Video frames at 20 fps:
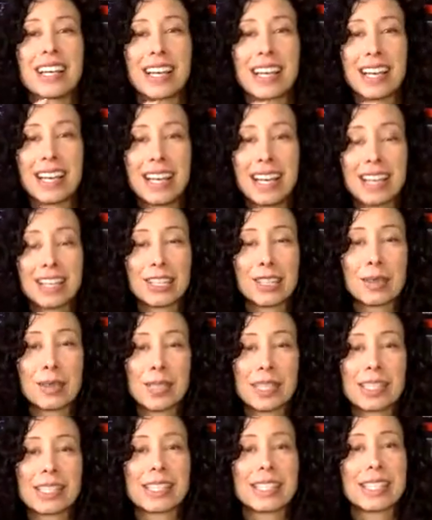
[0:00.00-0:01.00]
Ann
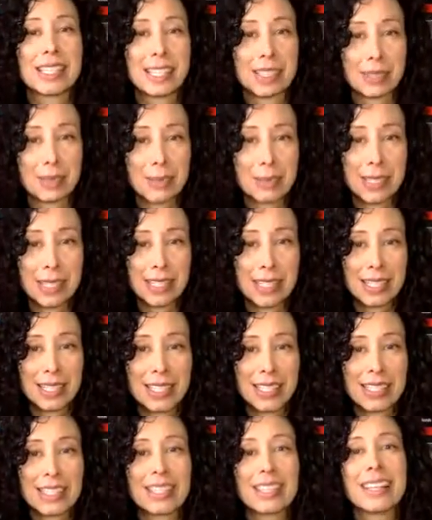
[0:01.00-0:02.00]
Louise Gittleman,
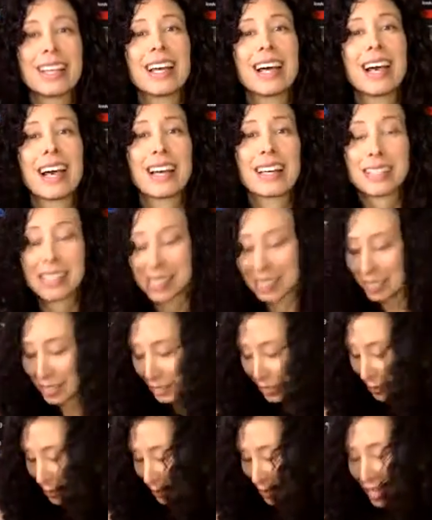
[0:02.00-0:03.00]
has this
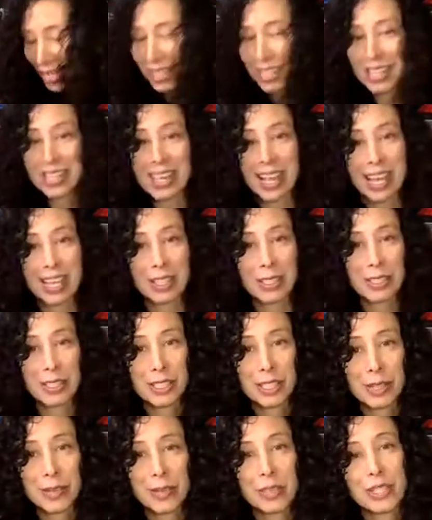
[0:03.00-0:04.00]
great
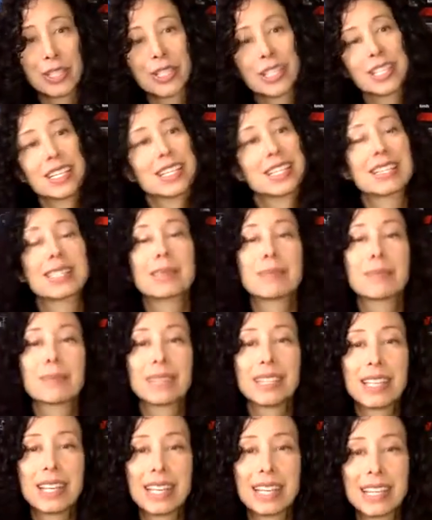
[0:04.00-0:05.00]
analogy where she
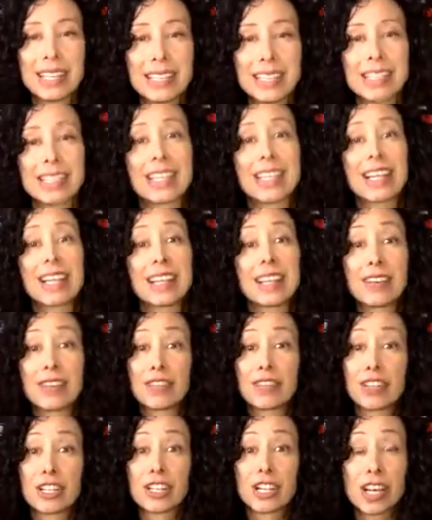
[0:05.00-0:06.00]
explains that
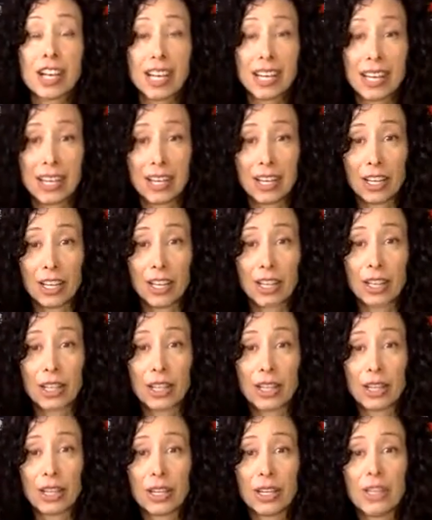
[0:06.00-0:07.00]
for gut health,
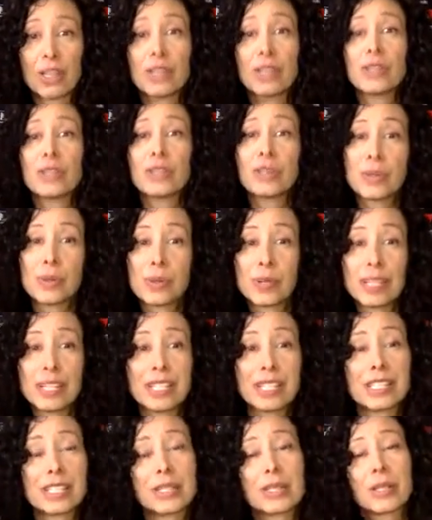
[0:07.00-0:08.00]
you
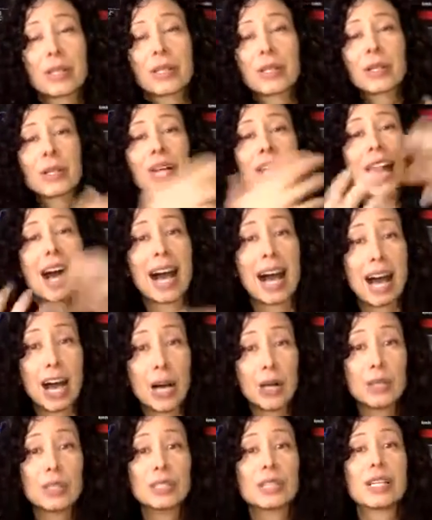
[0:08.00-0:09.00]
need to
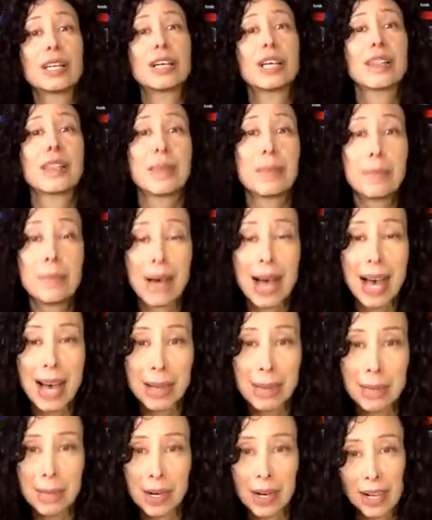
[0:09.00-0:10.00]
crowd the bad
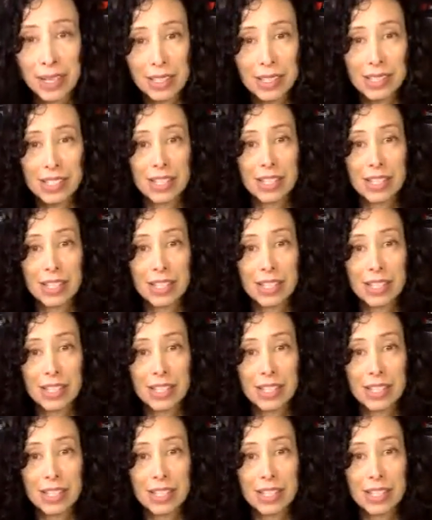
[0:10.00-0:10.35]
bugs